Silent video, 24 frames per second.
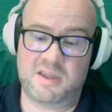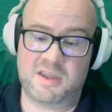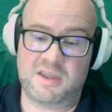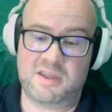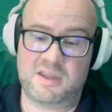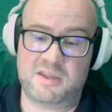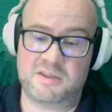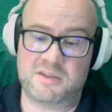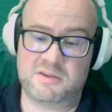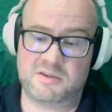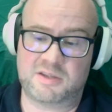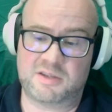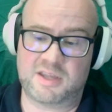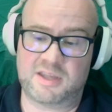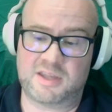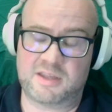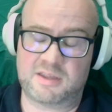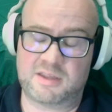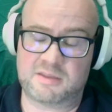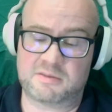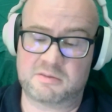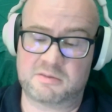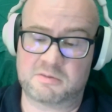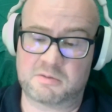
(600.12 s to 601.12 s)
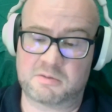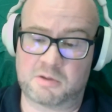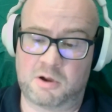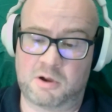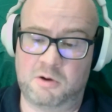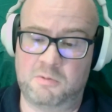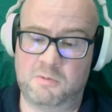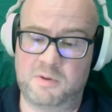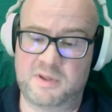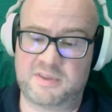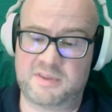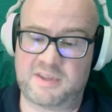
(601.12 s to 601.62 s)
You can
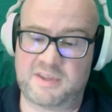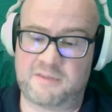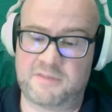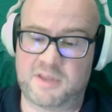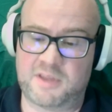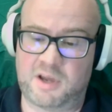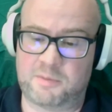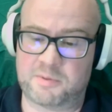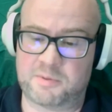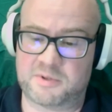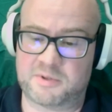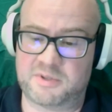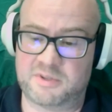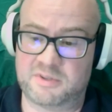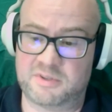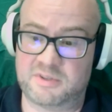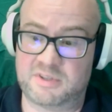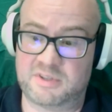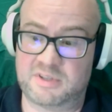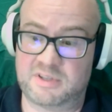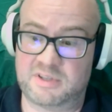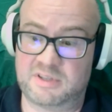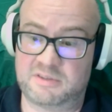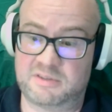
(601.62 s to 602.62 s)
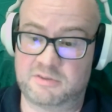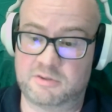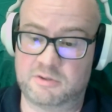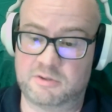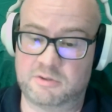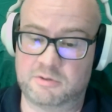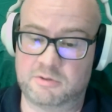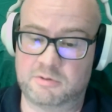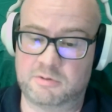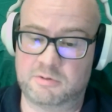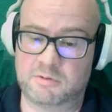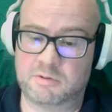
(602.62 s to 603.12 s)
always have the opportunity
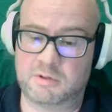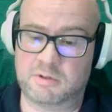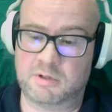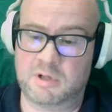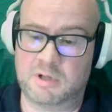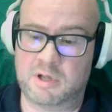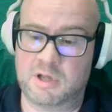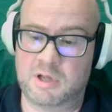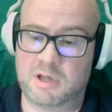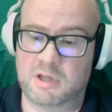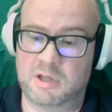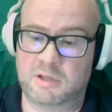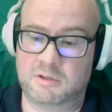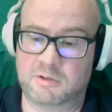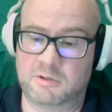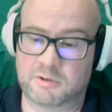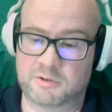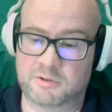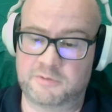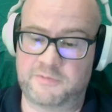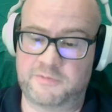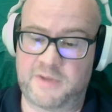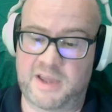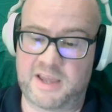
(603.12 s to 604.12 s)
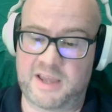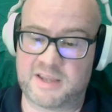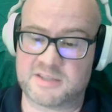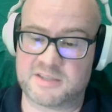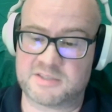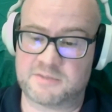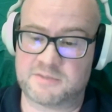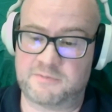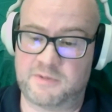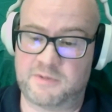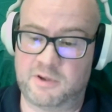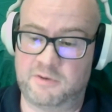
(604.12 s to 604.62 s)
to learn
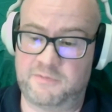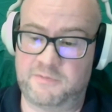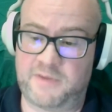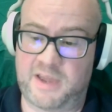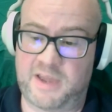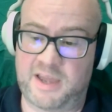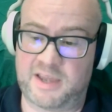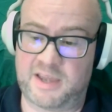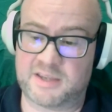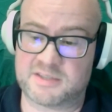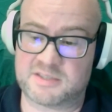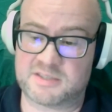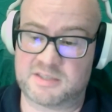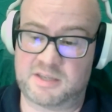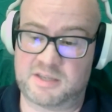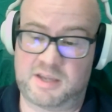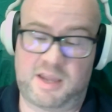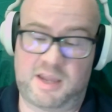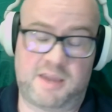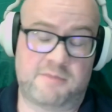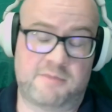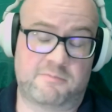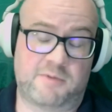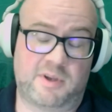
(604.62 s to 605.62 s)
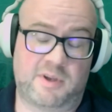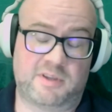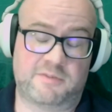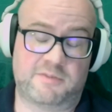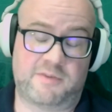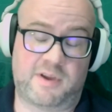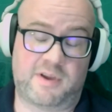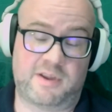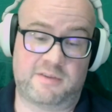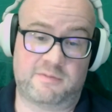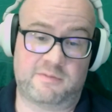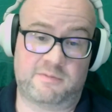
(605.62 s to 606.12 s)
fast, fail fast, and
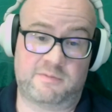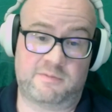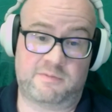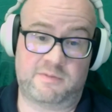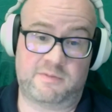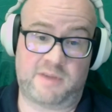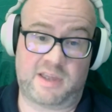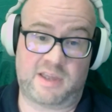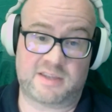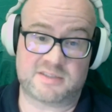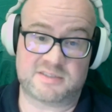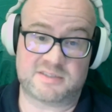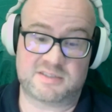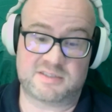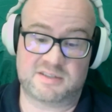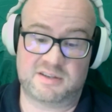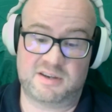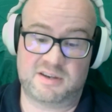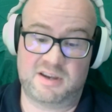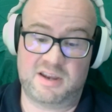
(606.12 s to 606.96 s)
rectify it fast.